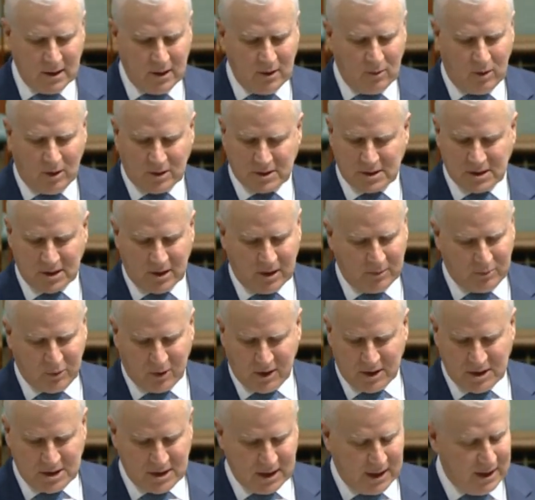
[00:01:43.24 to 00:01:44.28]
whilst I
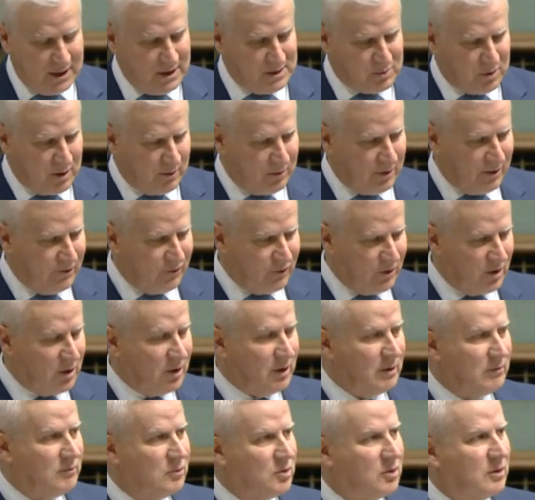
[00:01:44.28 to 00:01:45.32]
appreciate he's probably
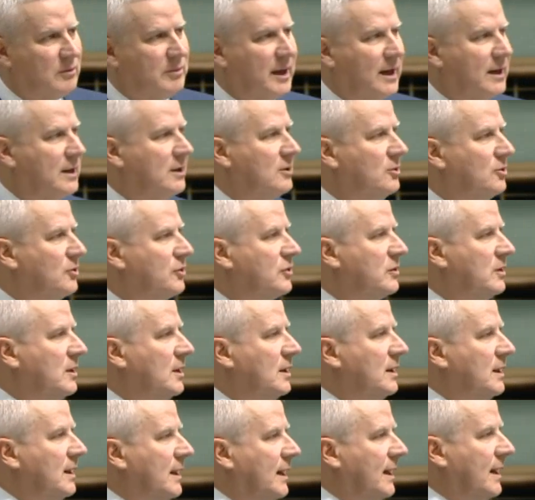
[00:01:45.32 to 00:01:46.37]
forgotten more about health
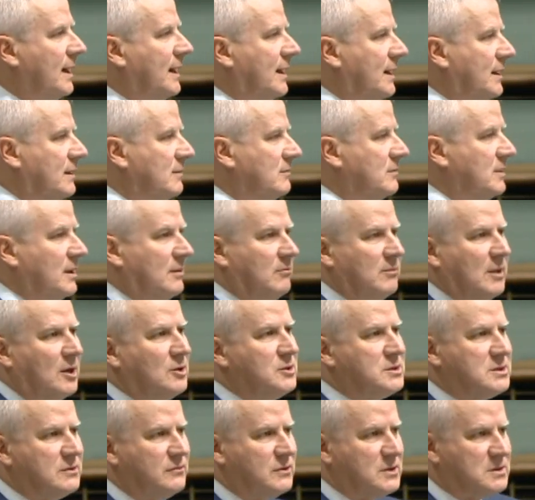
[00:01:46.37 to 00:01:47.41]
than
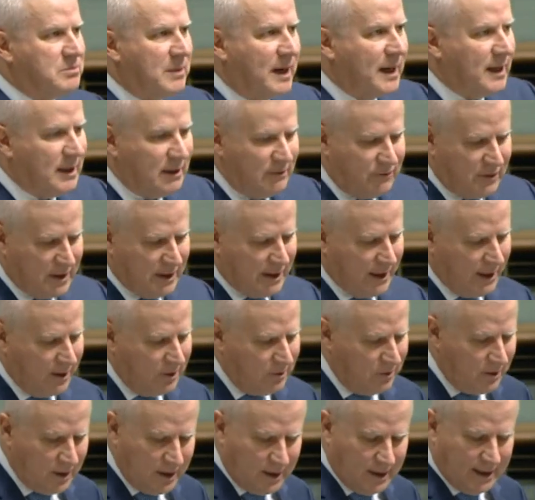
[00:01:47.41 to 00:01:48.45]
most of us may ever know,
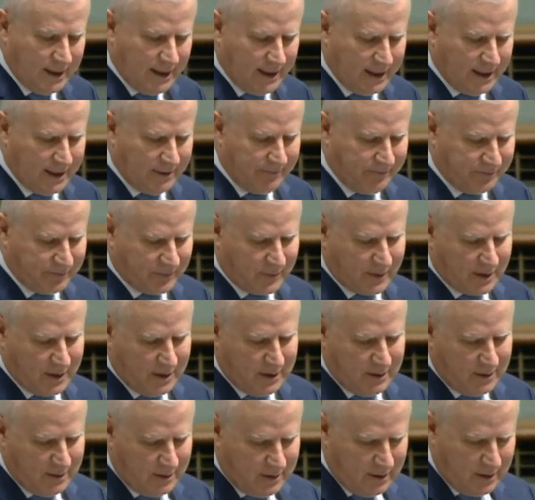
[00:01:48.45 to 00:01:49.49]
I
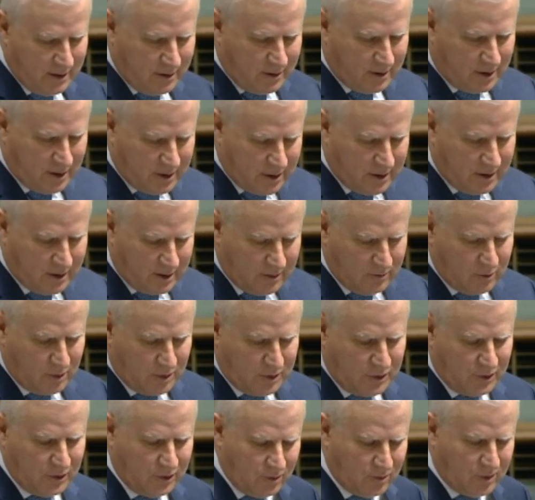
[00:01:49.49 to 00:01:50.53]
want
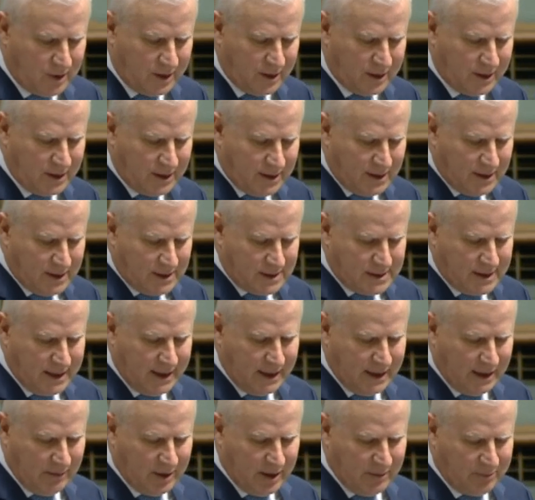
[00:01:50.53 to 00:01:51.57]
to
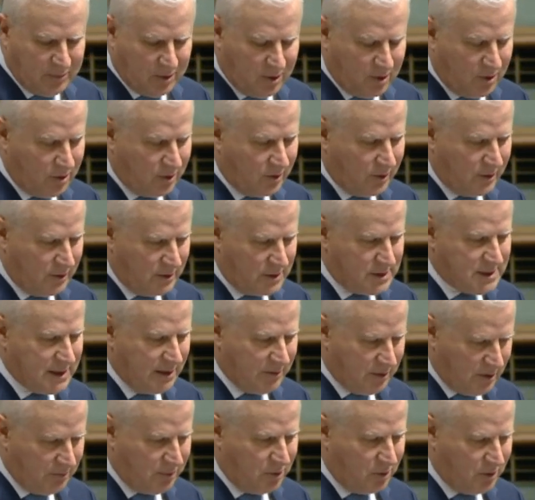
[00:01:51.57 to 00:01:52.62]
take him up on some
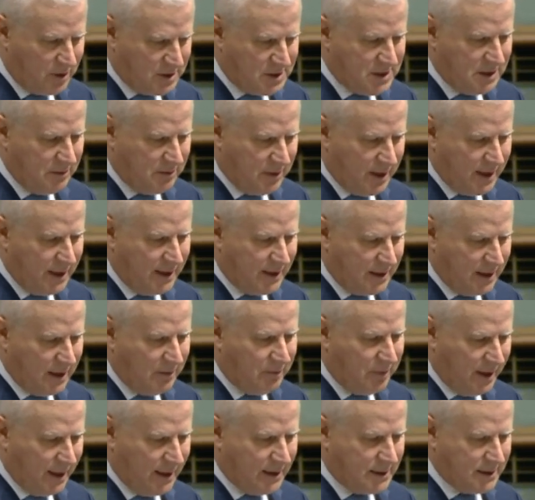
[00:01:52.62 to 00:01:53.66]
of the points he made
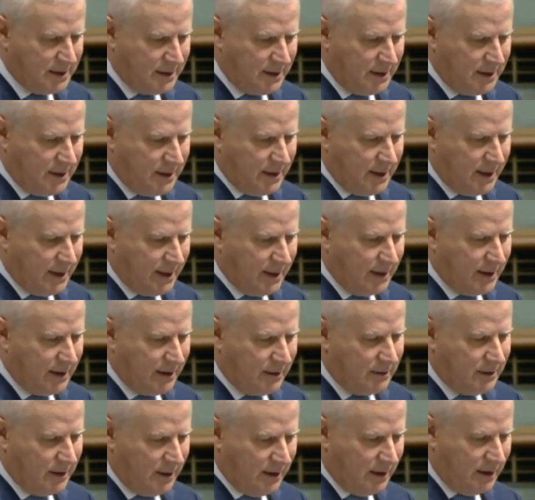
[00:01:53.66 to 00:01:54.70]
about
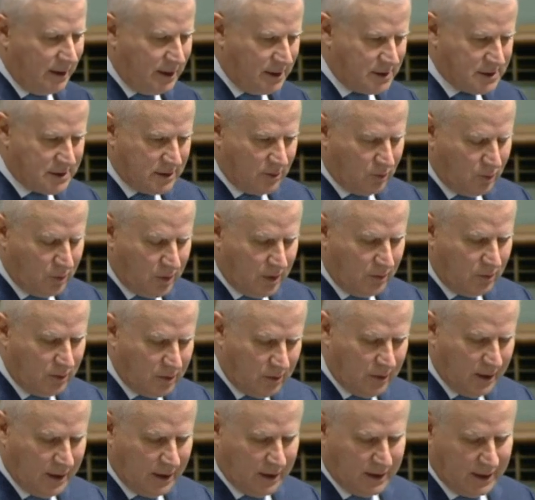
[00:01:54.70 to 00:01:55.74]
the years that we were
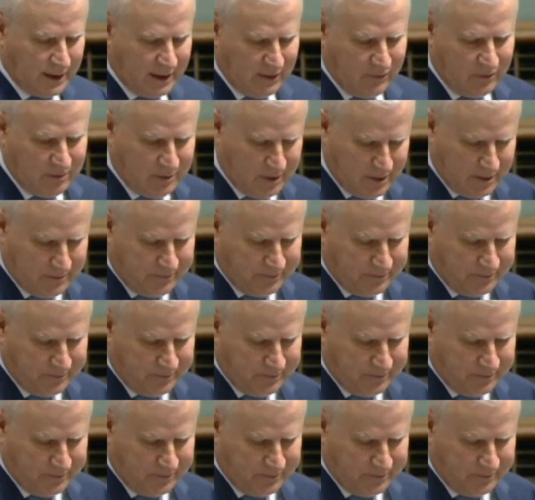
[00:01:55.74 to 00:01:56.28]
in government.